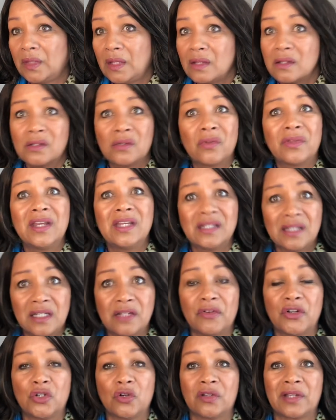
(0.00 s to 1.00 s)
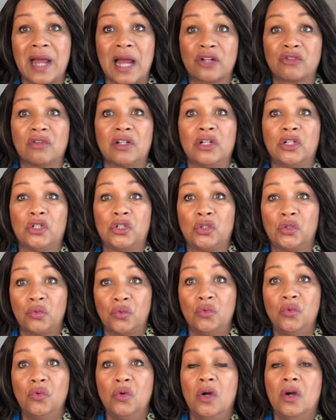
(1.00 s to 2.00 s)
So these individuals actually
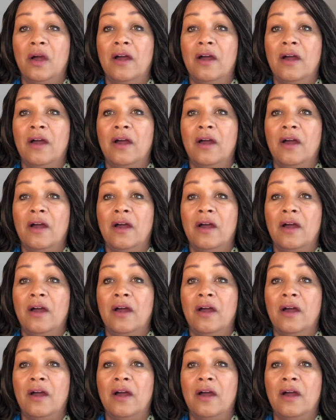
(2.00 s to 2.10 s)
do